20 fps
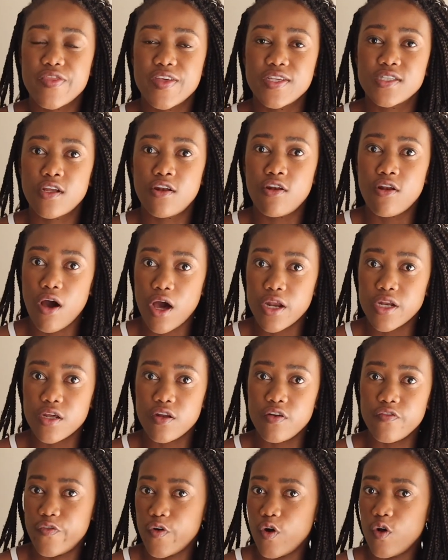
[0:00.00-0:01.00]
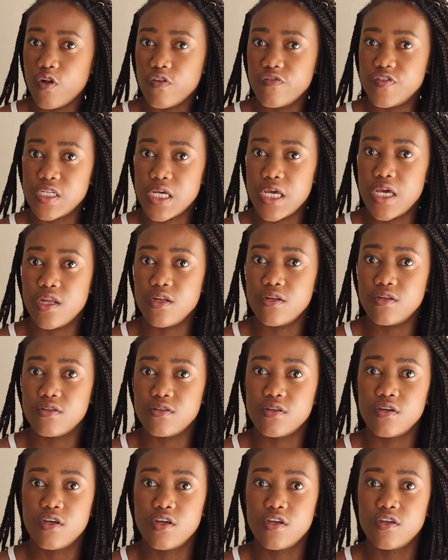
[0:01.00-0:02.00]
there's a lot involved
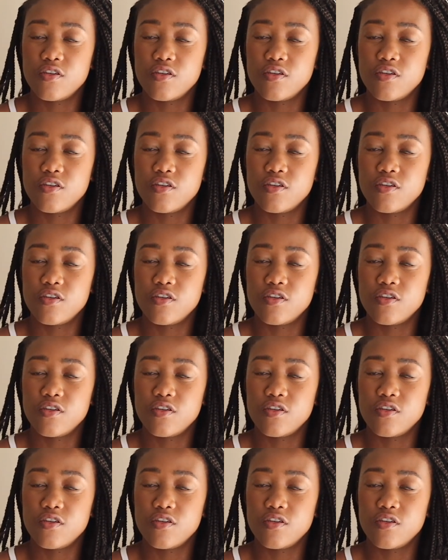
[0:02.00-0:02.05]
in